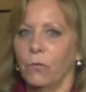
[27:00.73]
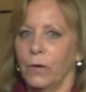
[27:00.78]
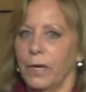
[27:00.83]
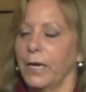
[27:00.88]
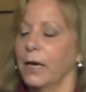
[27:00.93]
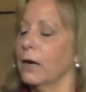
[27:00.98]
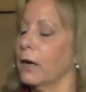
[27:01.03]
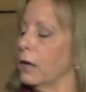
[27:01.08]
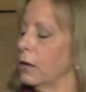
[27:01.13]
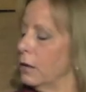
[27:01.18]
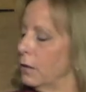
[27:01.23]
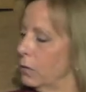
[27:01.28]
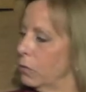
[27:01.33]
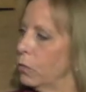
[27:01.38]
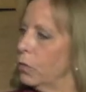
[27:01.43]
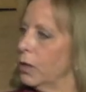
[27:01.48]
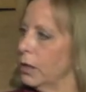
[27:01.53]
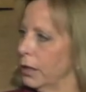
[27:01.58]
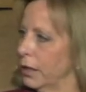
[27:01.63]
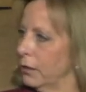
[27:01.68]
we are
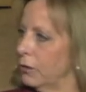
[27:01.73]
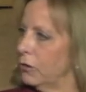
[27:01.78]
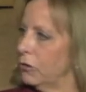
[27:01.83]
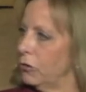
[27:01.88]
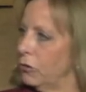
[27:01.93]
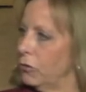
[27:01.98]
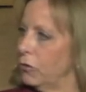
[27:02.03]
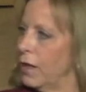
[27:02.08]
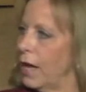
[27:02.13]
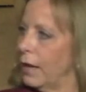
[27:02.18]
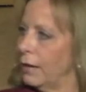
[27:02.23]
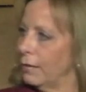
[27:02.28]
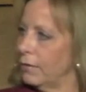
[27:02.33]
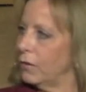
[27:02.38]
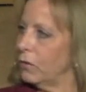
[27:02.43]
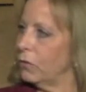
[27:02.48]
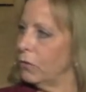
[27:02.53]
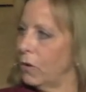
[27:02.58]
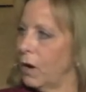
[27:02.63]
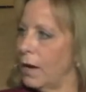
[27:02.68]
willing to do that.
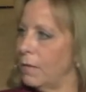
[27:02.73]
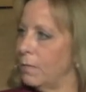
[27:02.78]
So, I